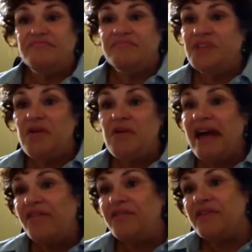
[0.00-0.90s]
no
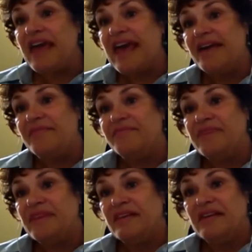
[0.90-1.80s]
health care,
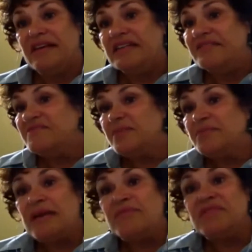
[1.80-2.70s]

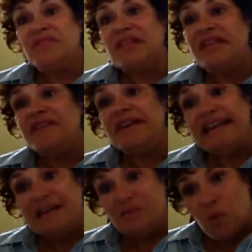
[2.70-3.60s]
sometimes not even
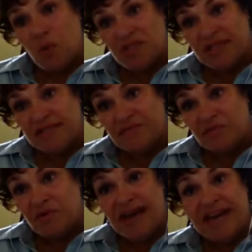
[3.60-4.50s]
clean water
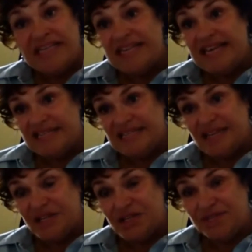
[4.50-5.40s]
or any
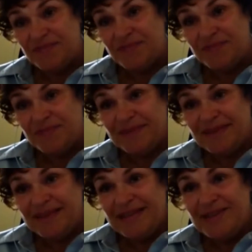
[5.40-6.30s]
sanitation.
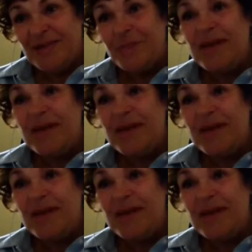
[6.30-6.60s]
So